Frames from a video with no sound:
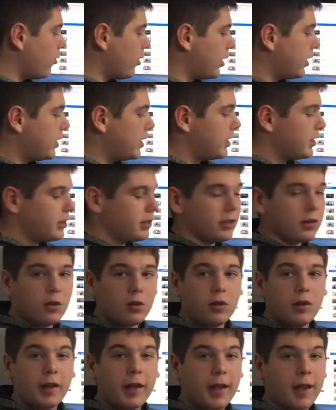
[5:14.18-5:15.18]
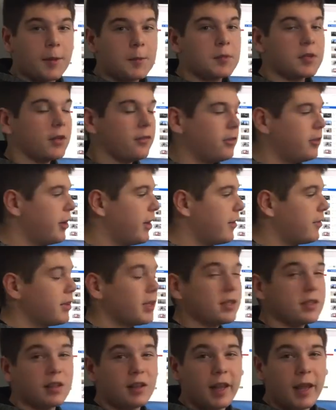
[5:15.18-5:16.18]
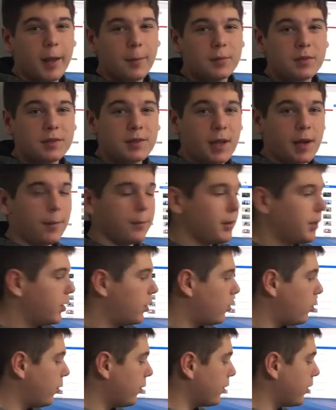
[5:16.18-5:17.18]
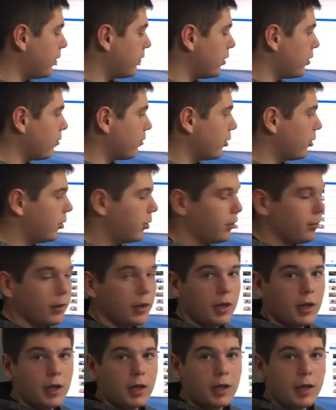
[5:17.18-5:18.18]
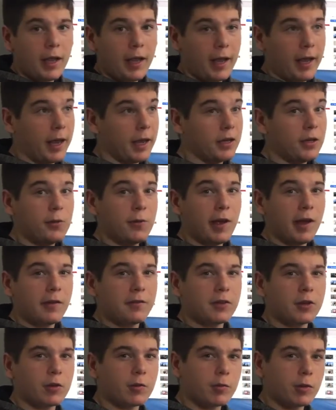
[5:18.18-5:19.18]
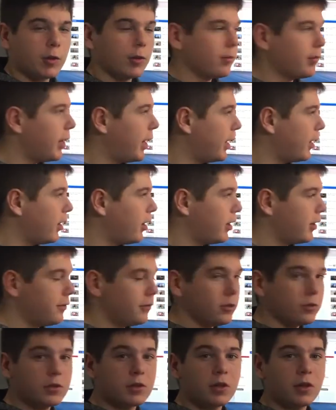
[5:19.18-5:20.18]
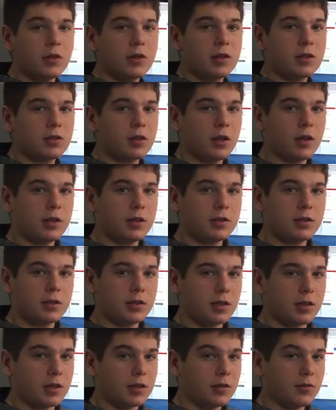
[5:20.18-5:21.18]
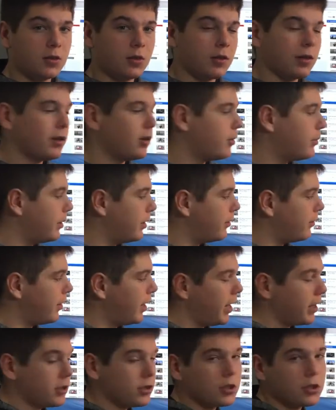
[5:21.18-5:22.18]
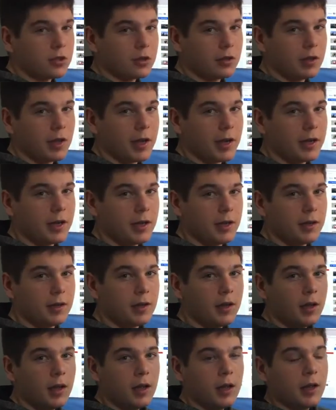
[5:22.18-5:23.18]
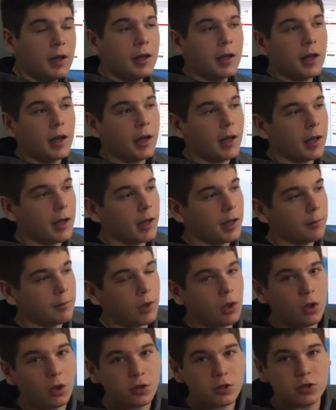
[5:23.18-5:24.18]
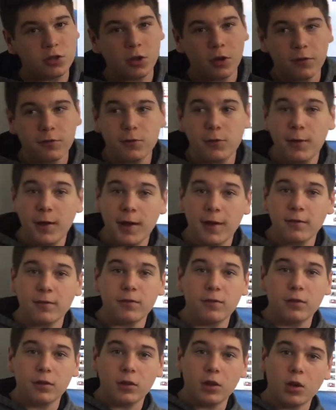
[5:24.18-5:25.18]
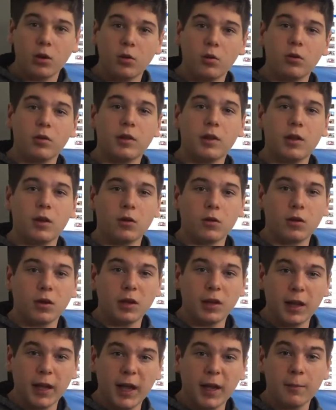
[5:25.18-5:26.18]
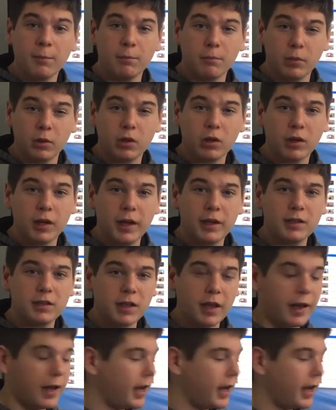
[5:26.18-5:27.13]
one of these little lamps, if you have this lamp set up in the corner of your room and you have your room light on, if you turn this on, this is going to give you a little bit of extra lighting. Also, if you have little clamp book lights, I